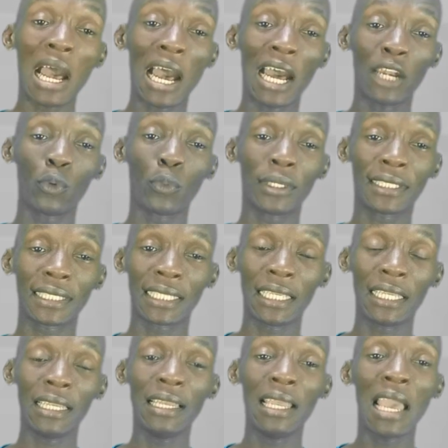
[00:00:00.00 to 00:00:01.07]
and we
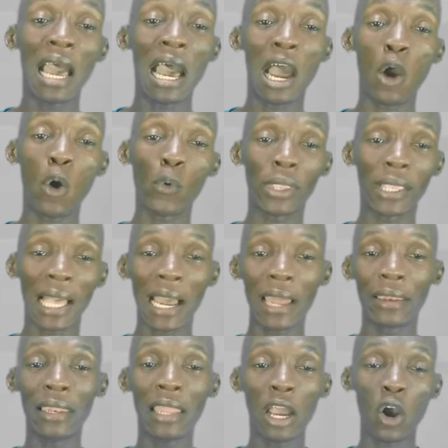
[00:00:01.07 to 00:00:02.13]
see how we
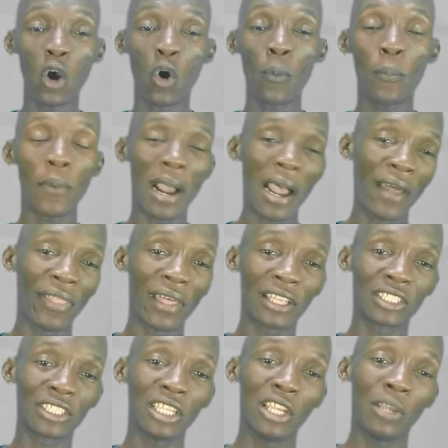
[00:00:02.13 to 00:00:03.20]
can help
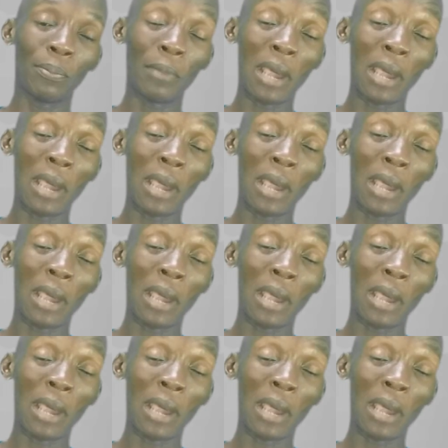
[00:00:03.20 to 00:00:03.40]
others.